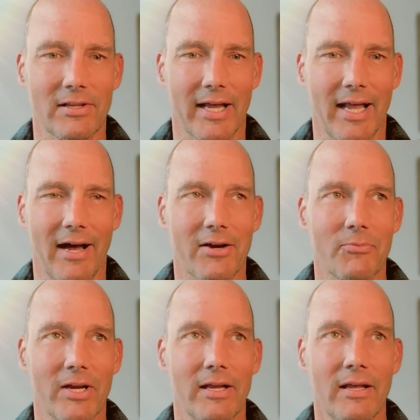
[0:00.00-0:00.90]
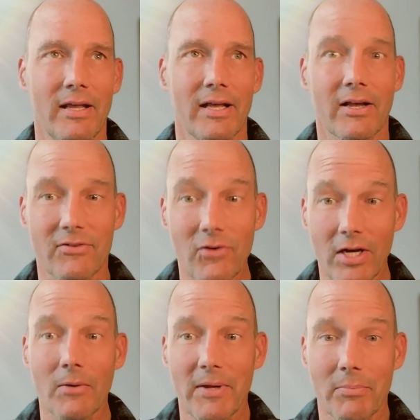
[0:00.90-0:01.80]
Like, how did we, because you
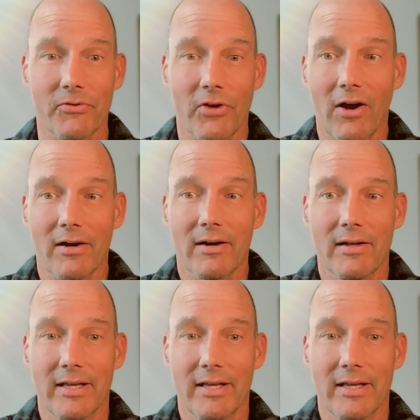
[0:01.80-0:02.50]
hear people talk